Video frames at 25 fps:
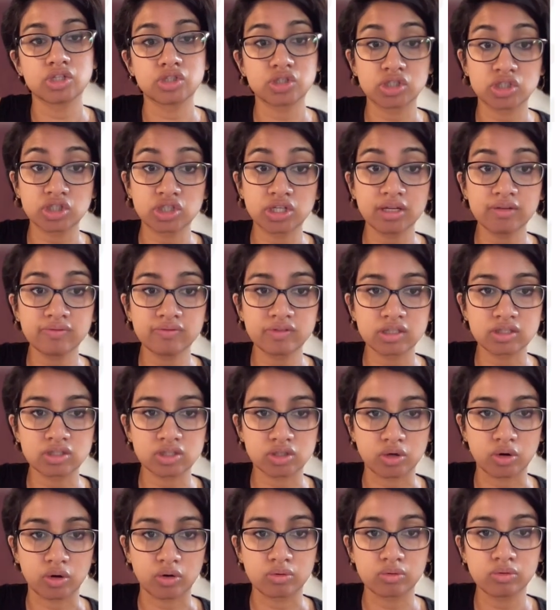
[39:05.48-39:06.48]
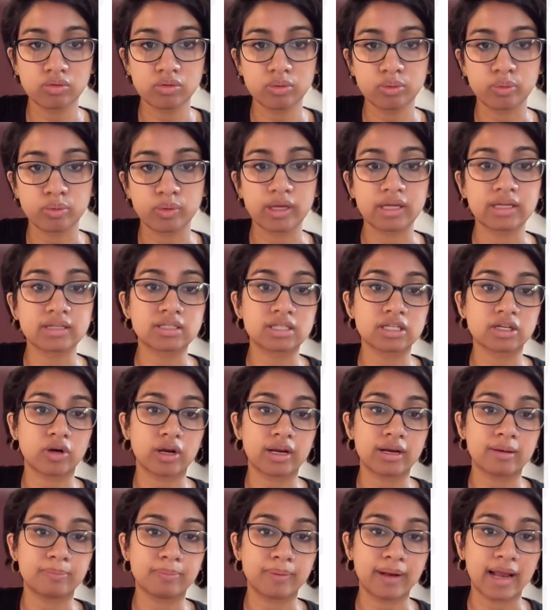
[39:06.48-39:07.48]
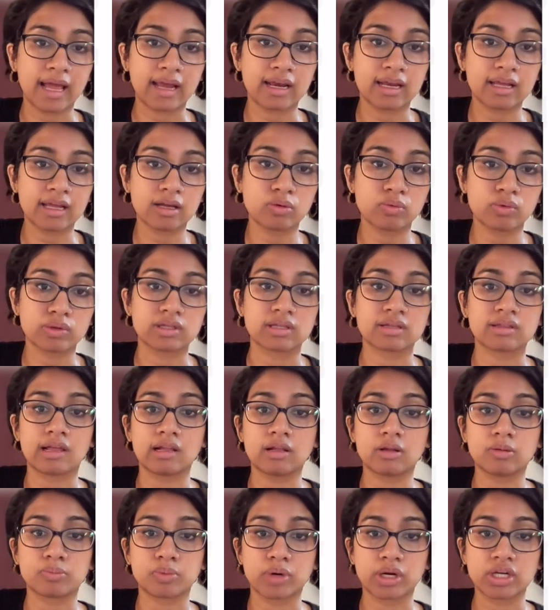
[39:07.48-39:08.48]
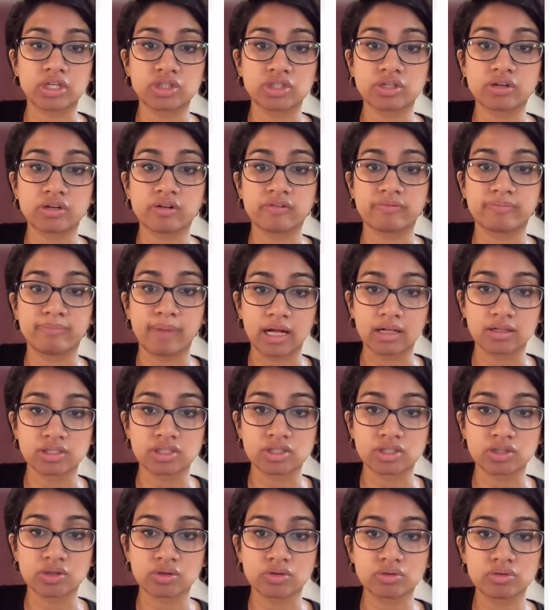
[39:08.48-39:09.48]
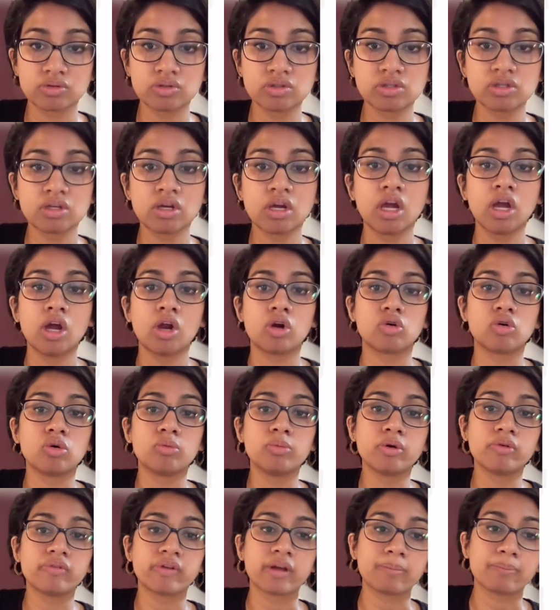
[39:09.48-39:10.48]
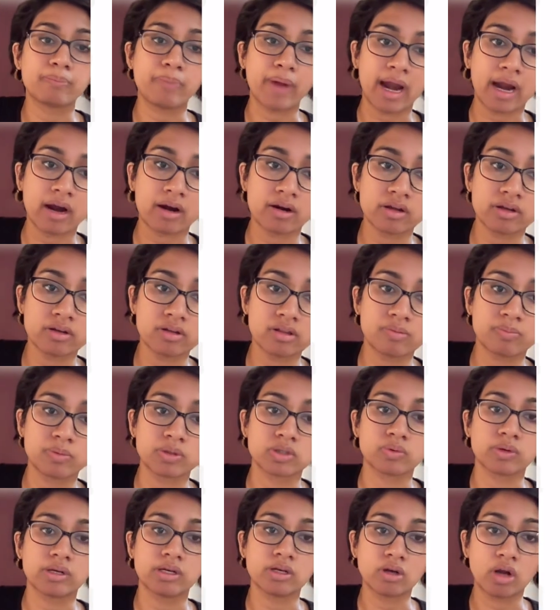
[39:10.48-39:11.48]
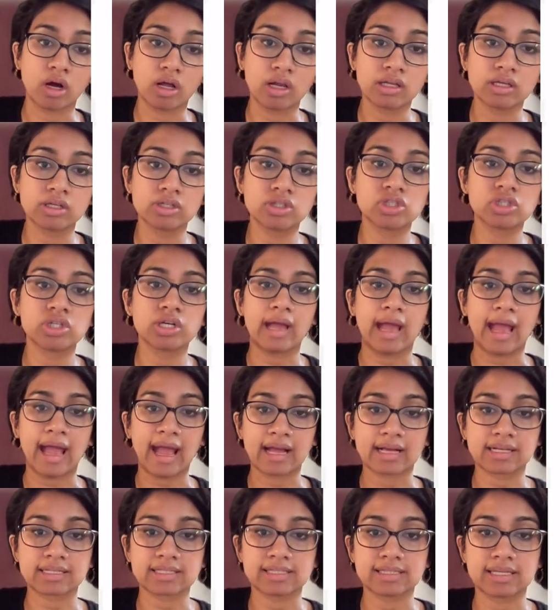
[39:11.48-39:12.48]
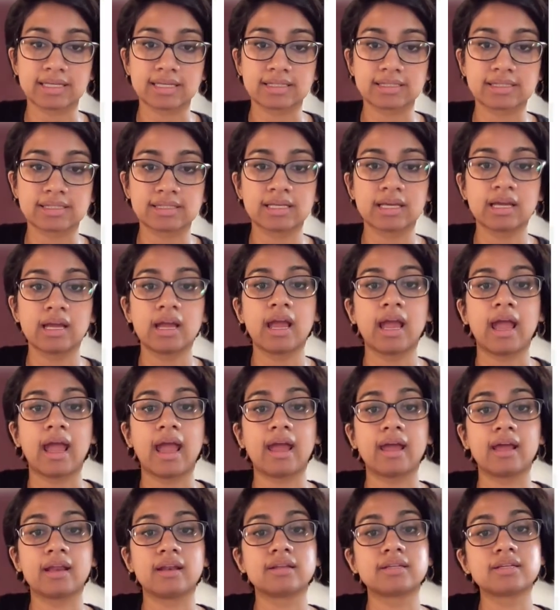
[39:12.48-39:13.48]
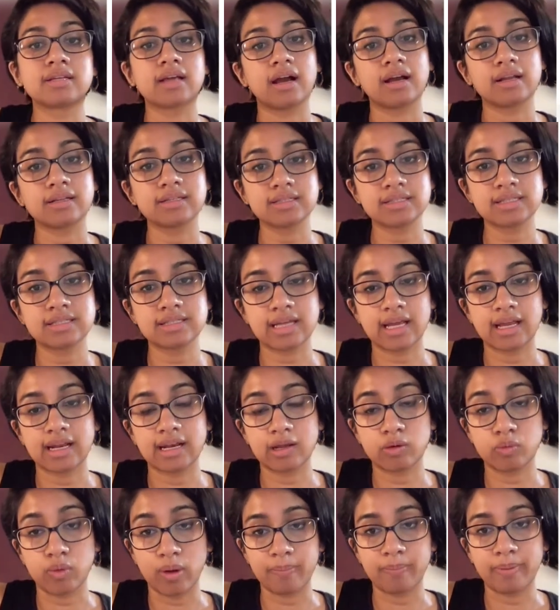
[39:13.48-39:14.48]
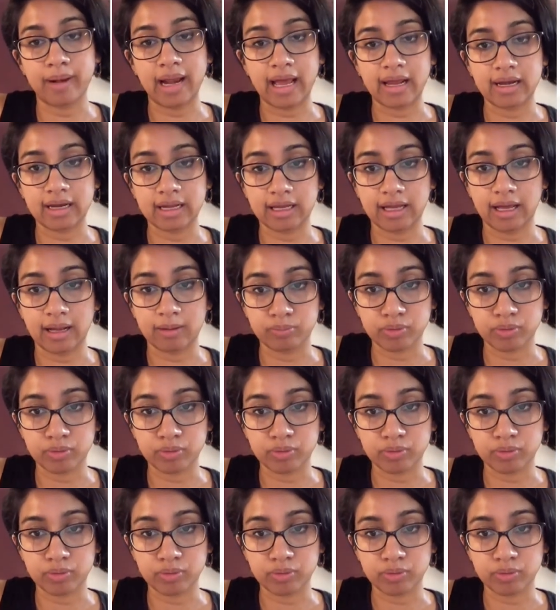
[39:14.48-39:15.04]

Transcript: To achieve this goal, we integrated planning with the celebration of milestones, removing barriers between knowledge, access, and understanding where planning